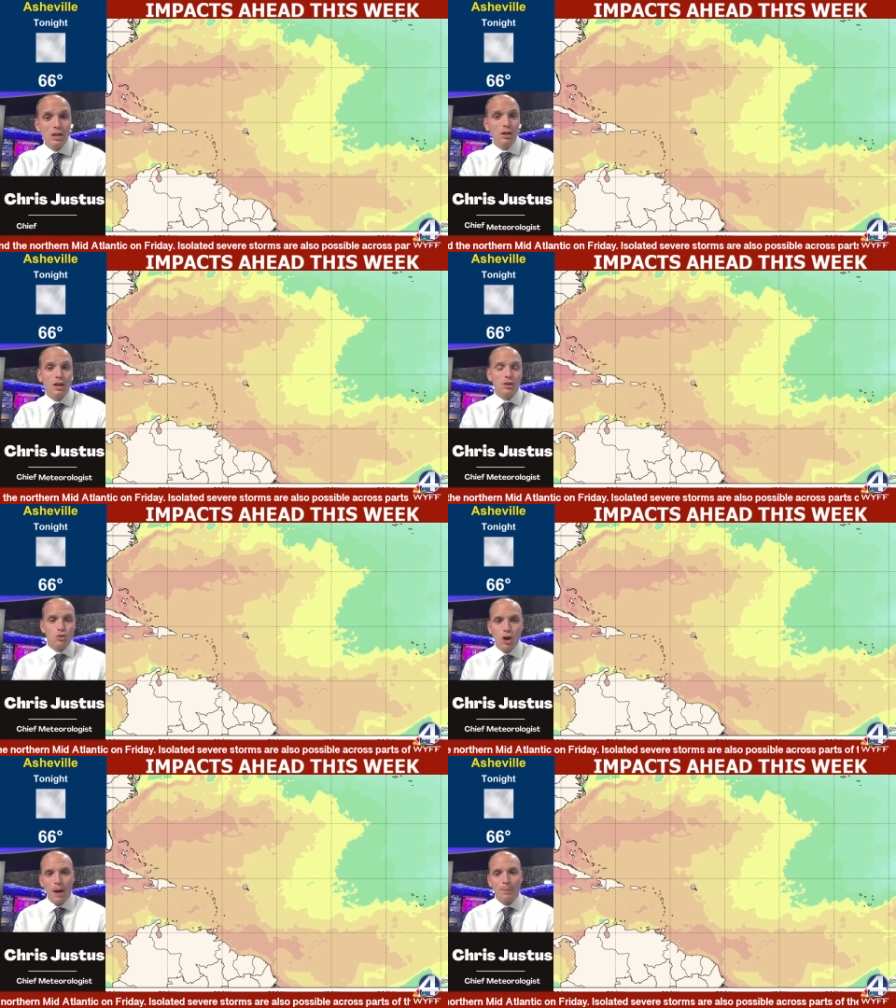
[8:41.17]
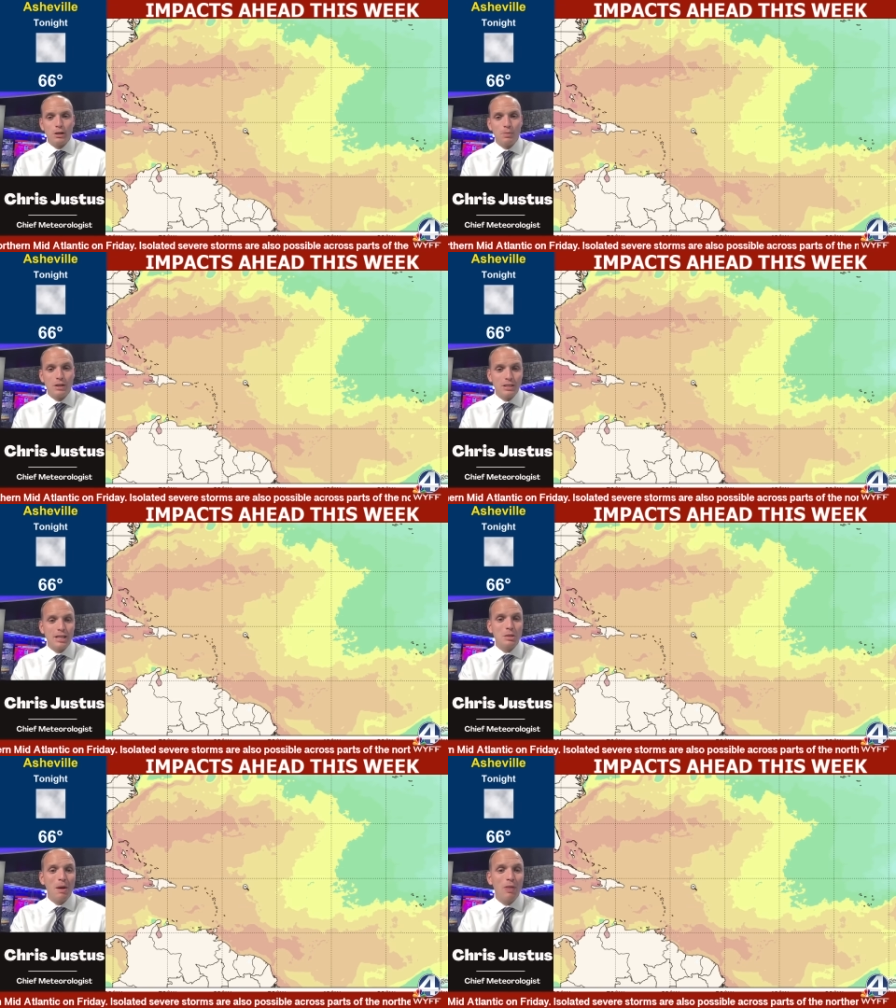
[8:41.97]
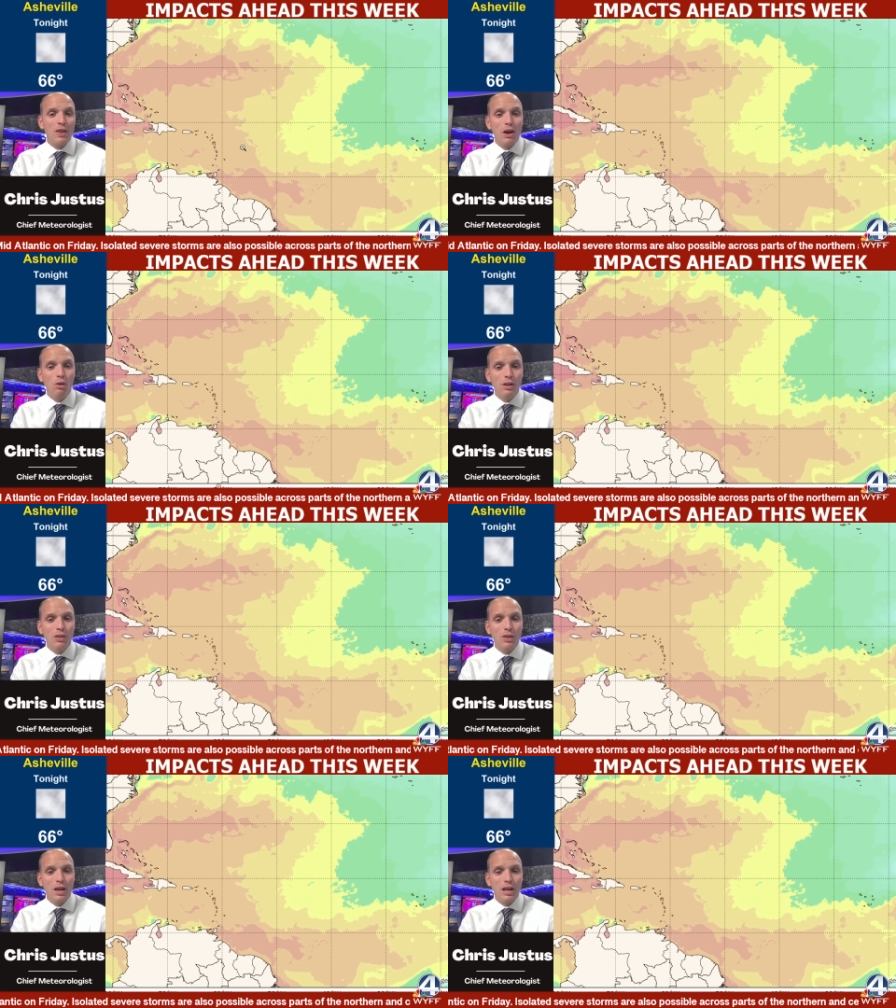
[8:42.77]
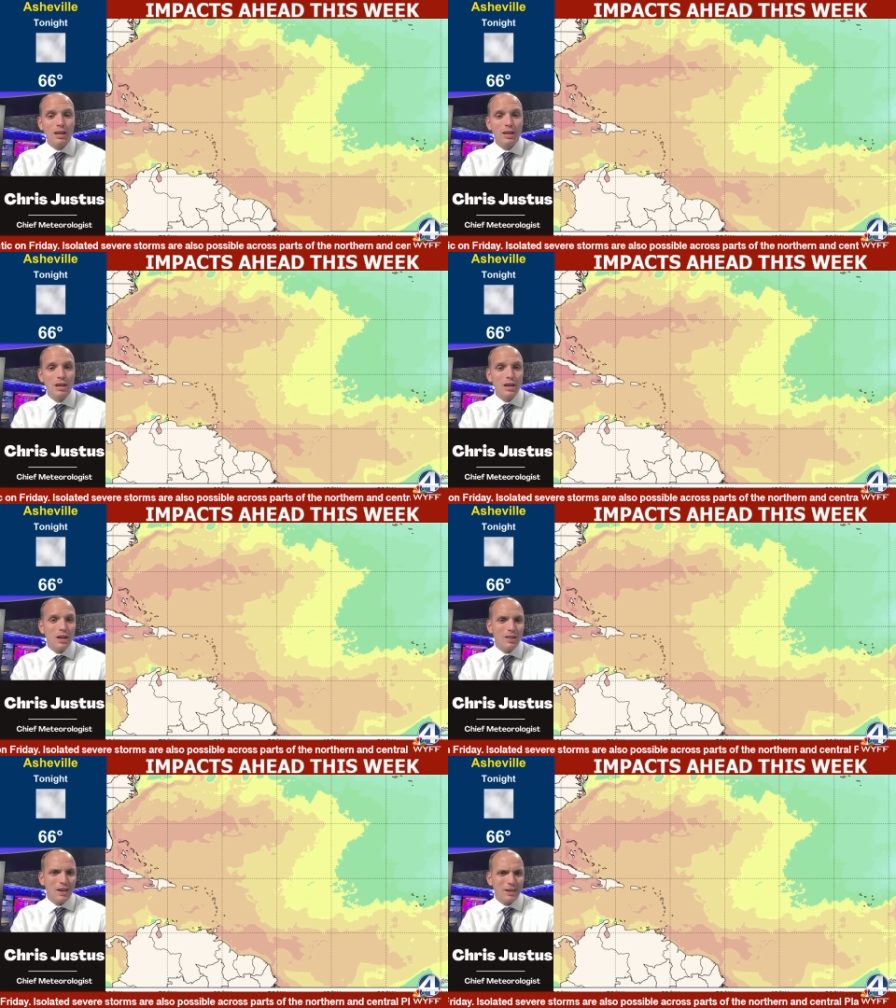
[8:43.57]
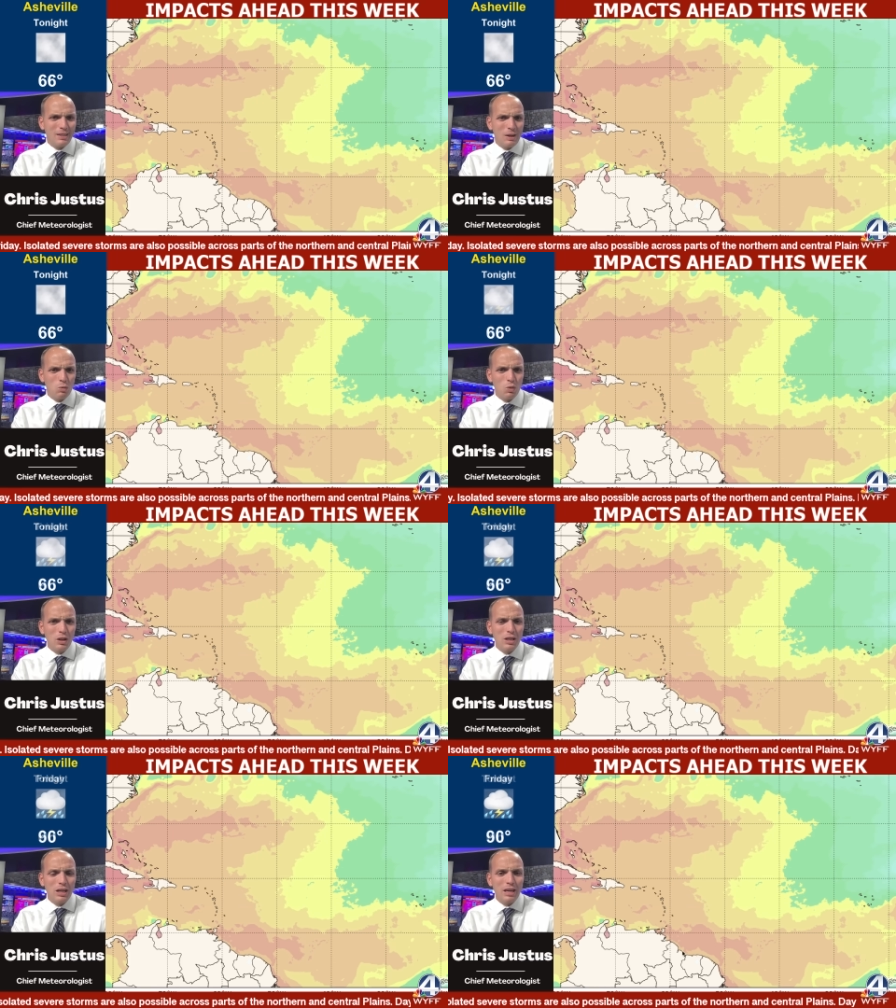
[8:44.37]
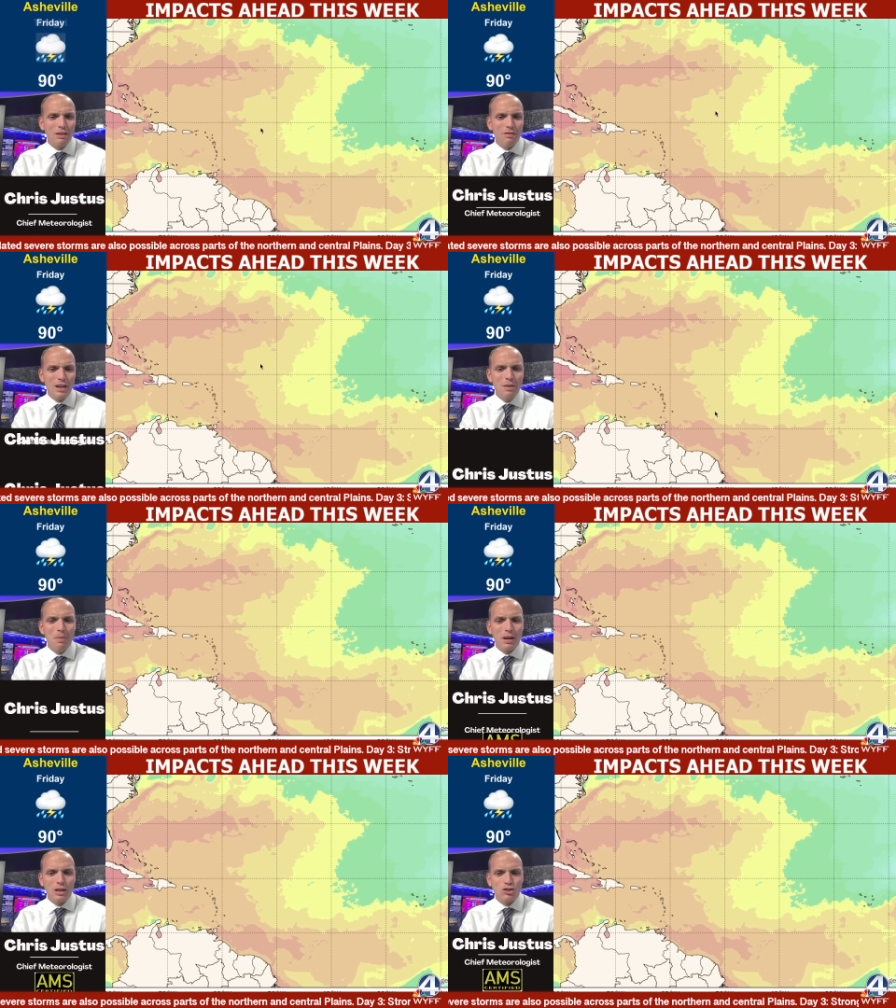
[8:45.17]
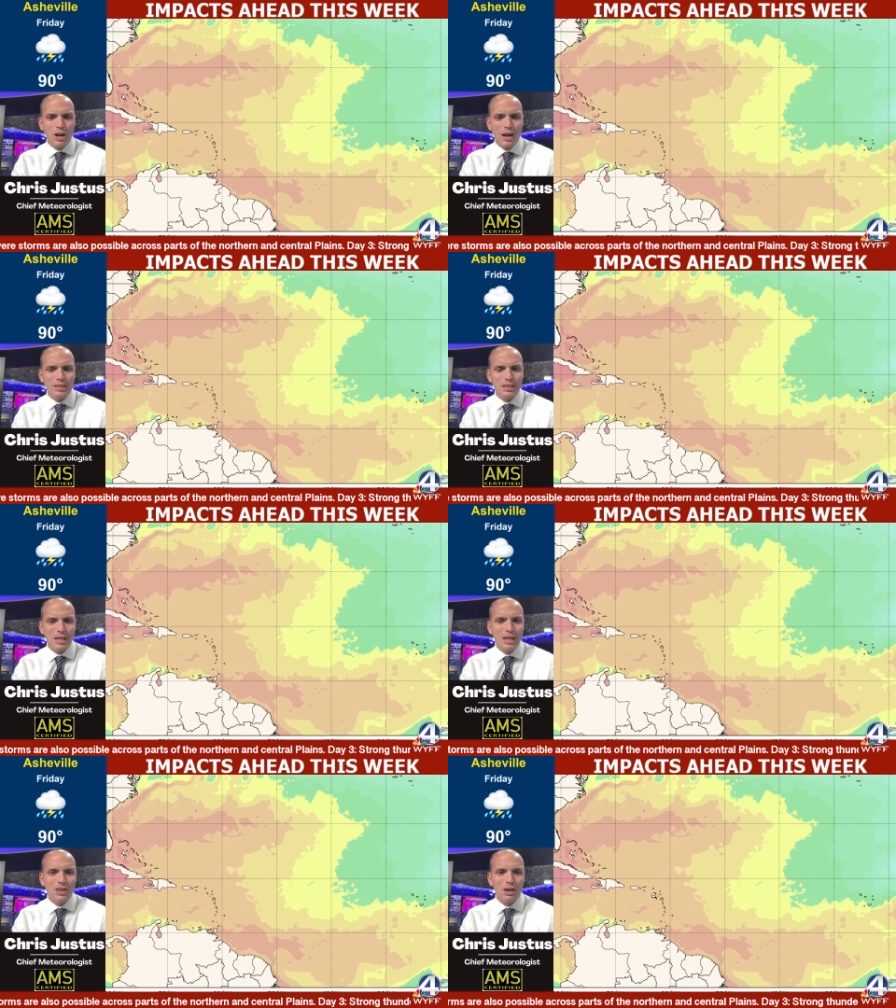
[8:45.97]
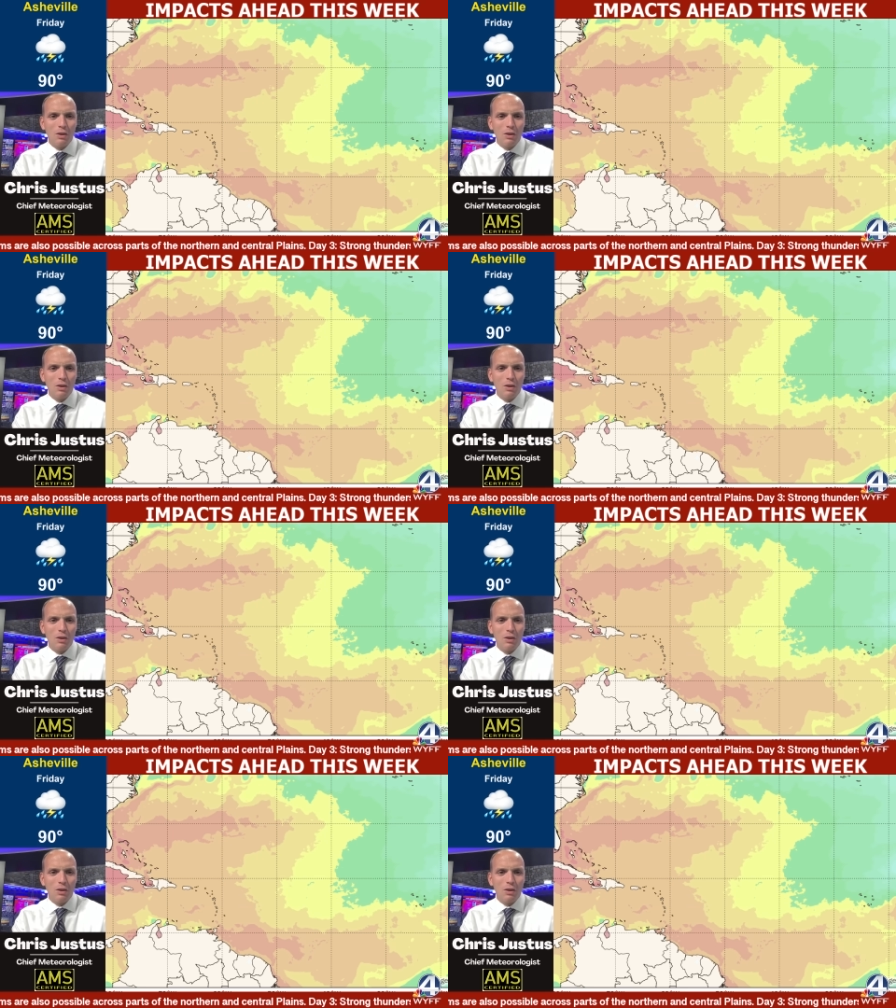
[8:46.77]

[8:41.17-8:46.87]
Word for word: look at the tropics because that's about the only thing that, that really could give anybody a chance at anything